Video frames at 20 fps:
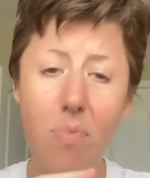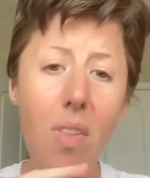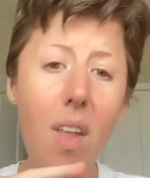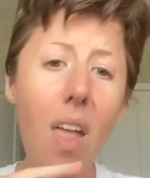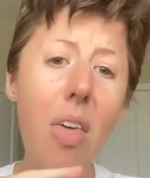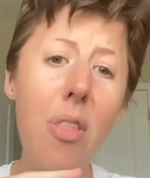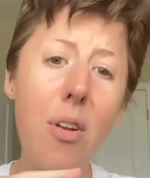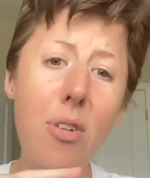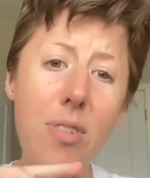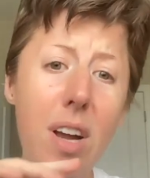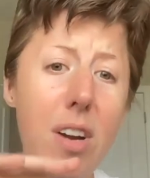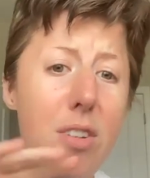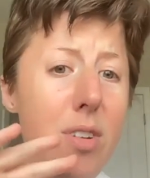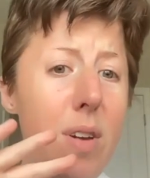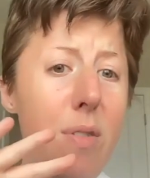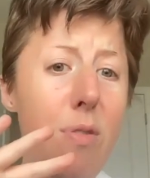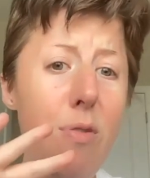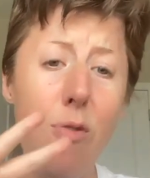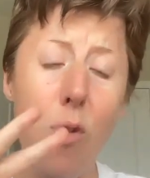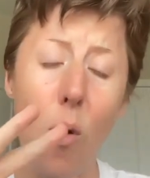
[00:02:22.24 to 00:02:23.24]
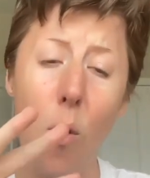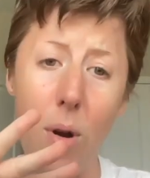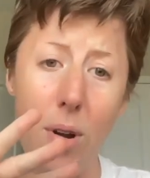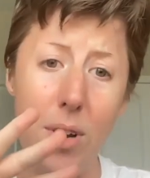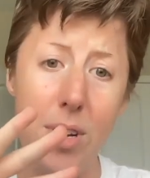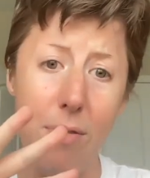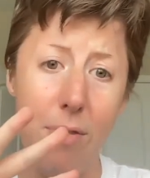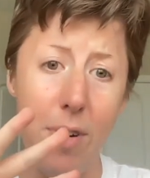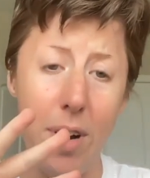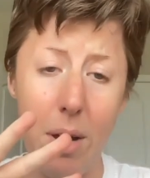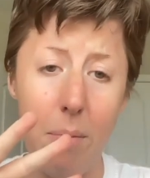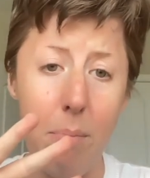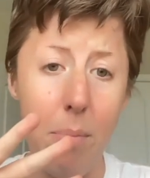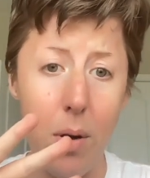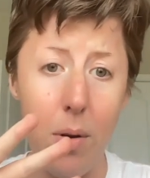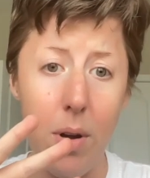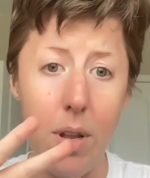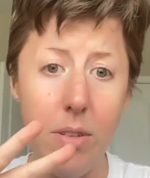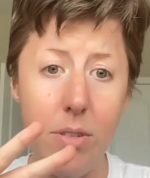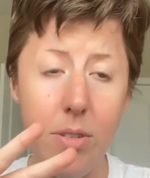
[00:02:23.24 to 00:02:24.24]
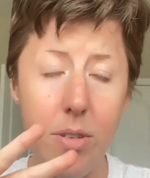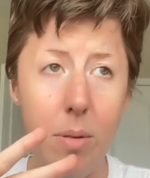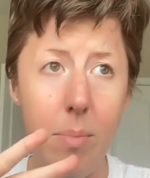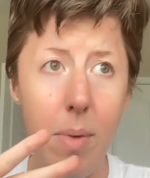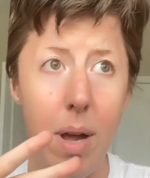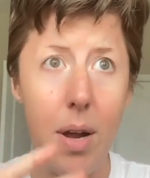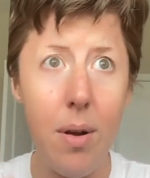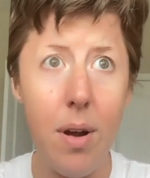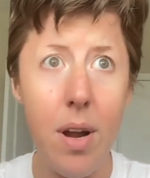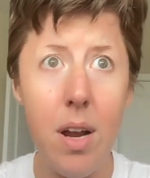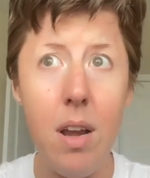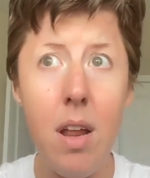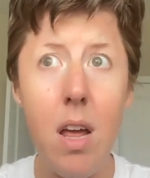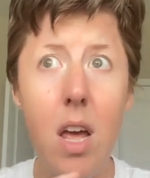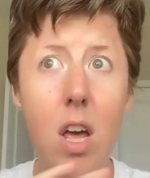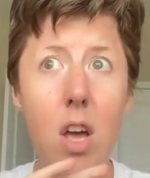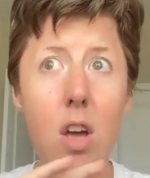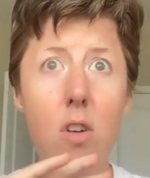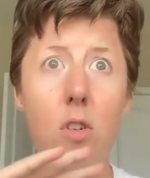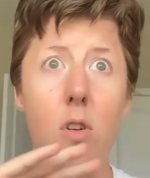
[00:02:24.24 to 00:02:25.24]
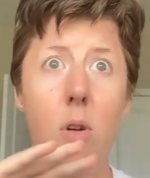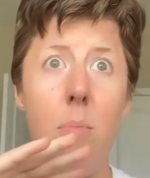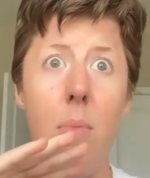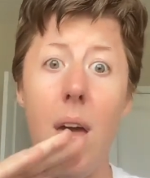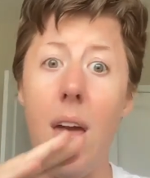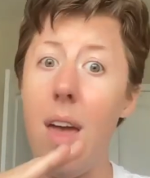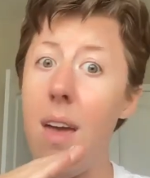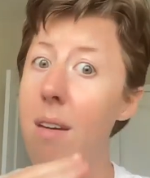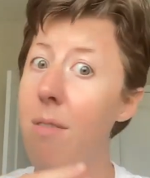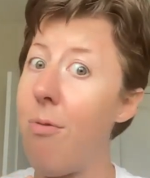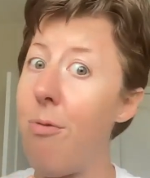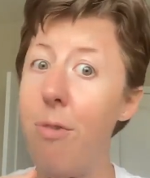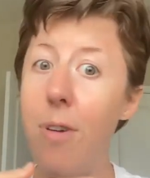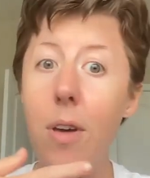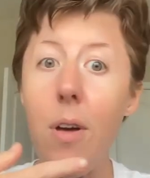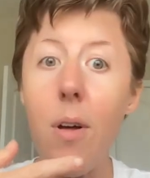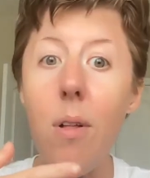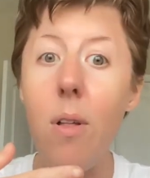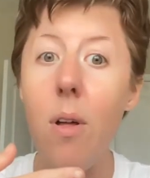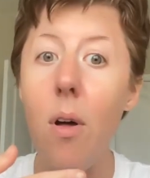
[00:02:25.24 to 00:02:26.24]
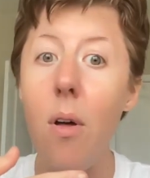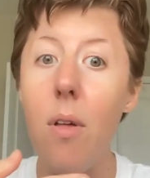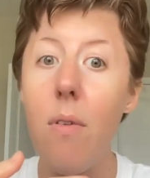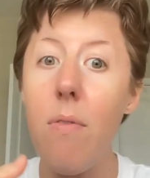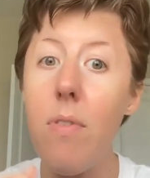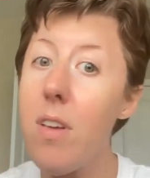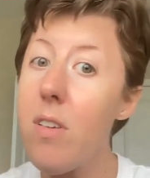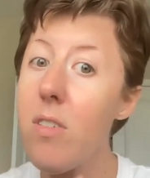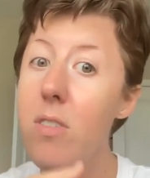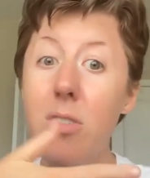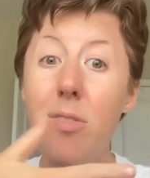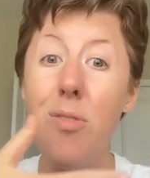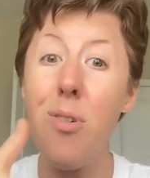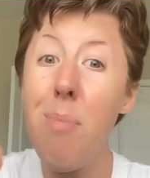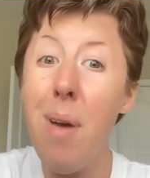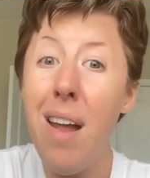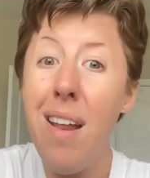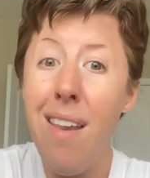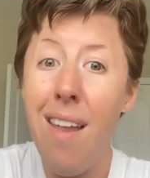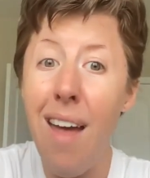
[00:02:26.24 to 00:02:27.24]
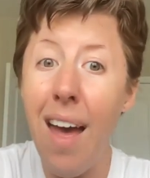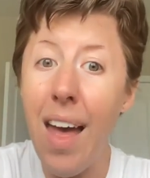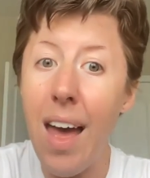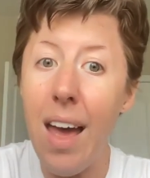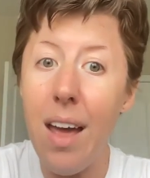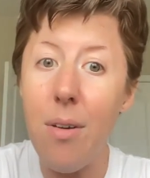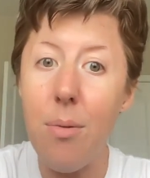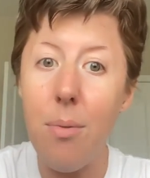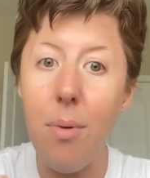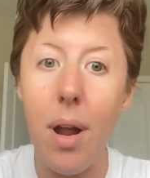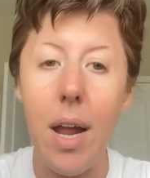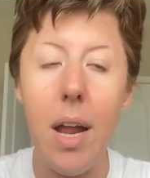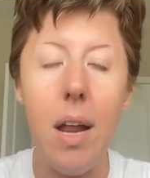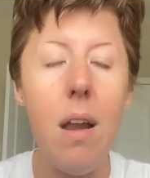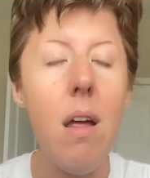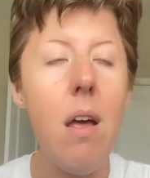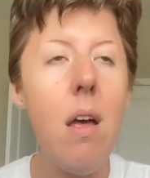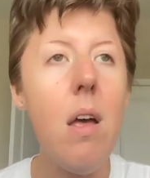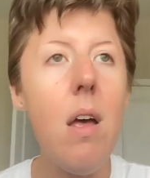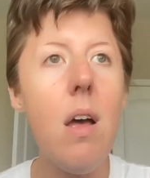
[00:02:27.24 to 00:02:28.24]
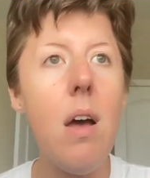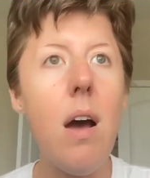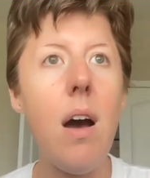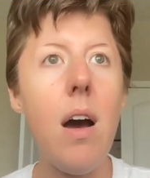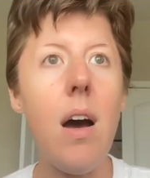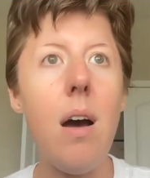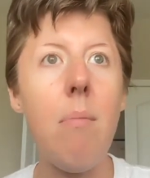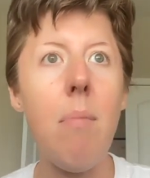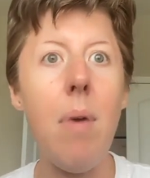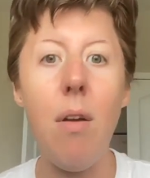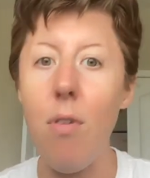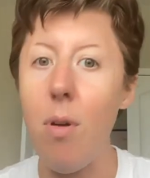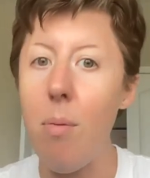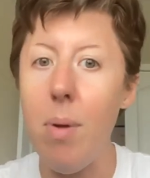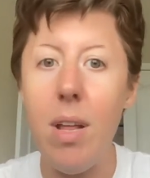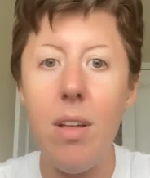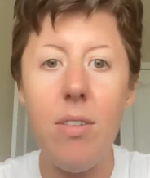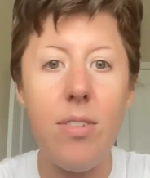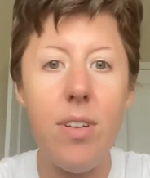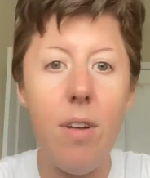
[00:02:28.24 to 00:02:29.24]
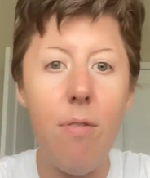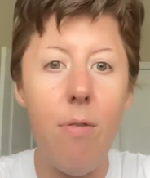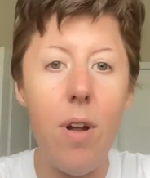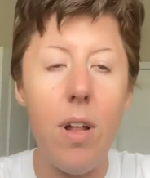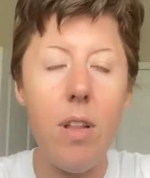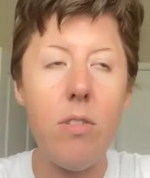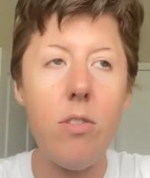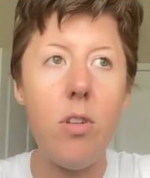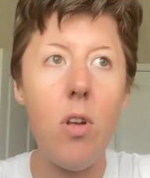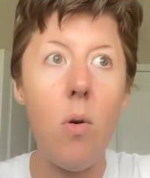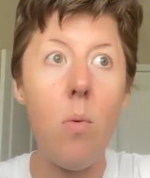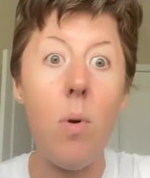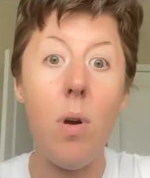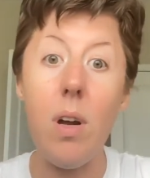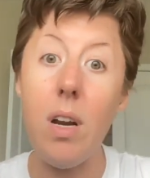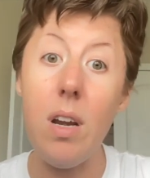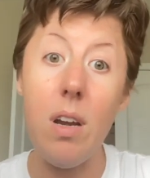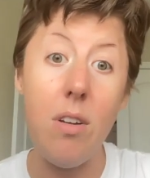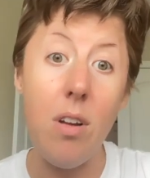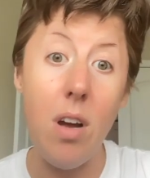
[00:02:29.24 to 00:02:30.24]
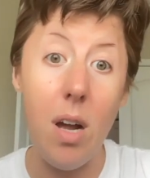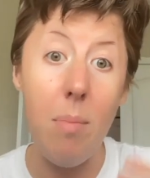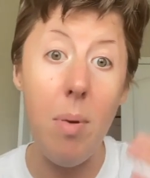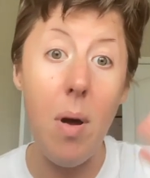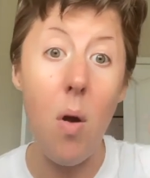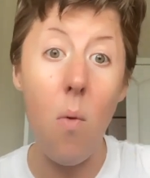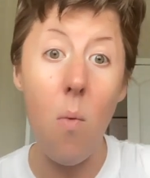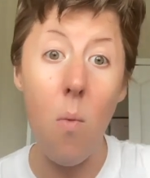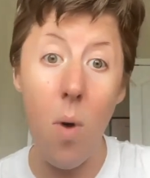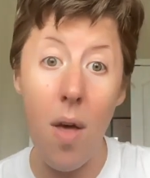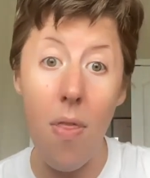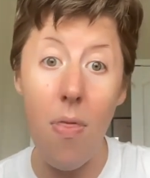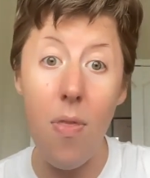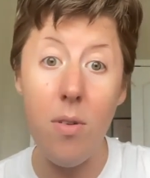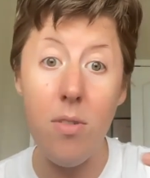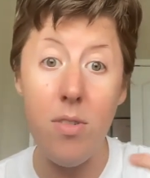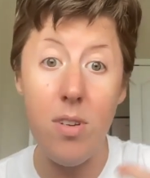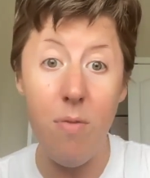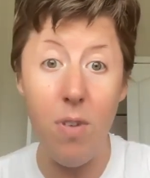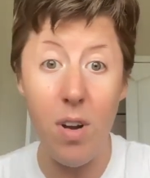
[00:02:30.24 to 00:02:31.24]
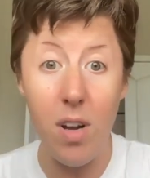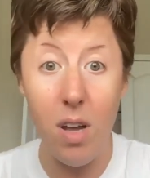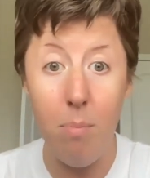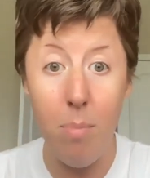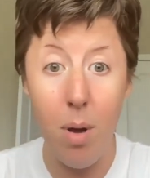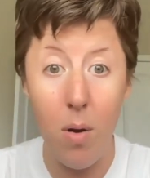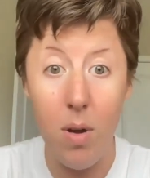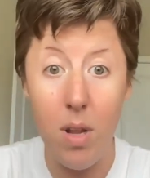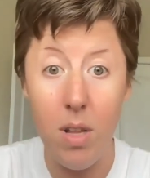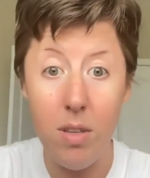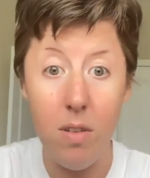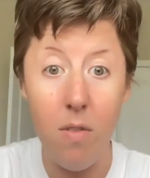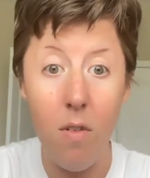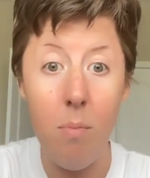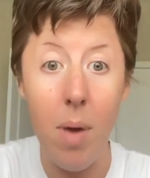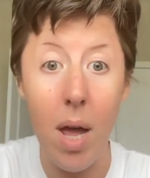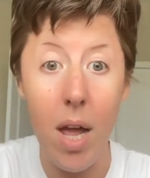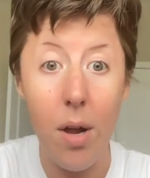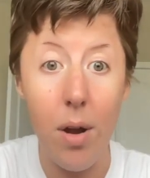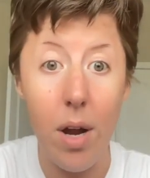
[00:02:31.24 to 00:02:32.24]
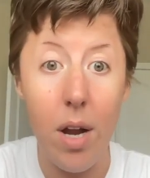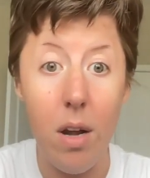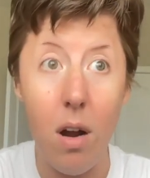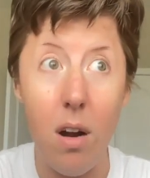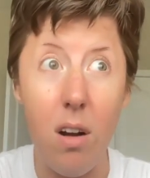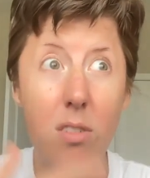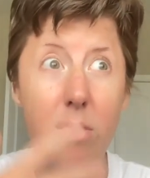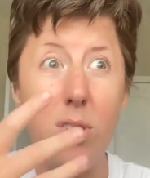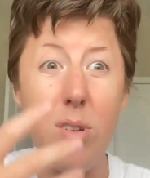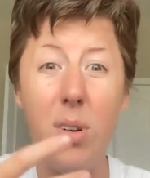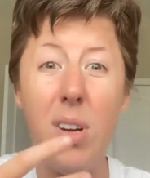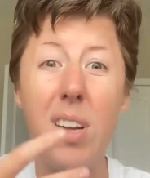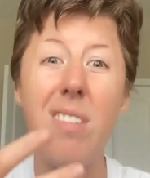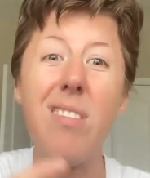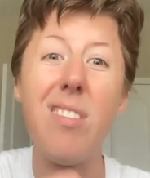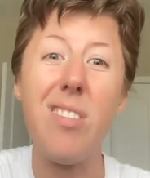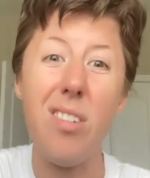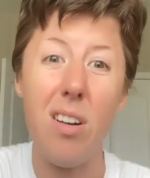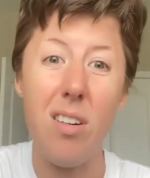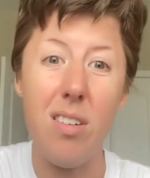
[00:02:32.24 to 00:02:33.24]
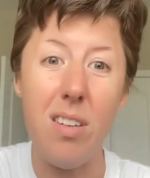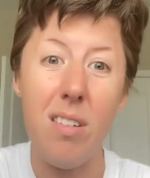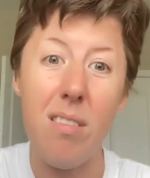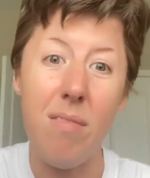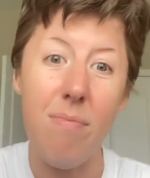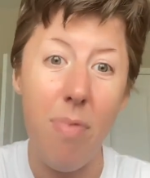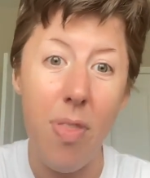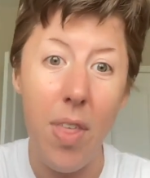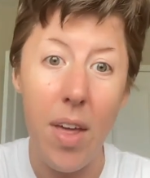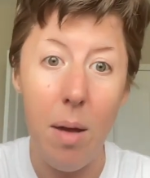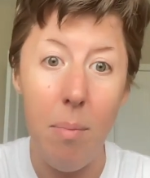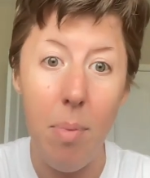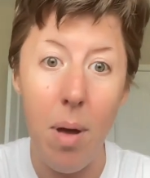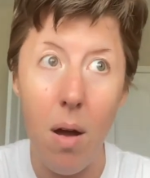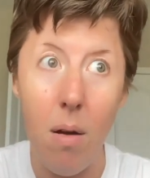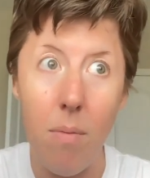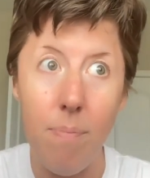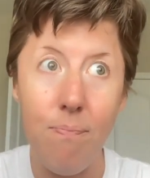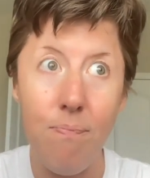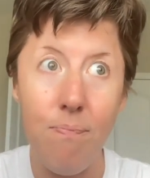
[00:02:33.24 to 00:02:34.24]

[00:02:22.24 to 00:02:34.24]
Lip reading: There's actually four different components to a migraine. You may feel all of these, you may not, right? Everybody's different. So we're going to talk about what those different components of a migraine are so you can start to think about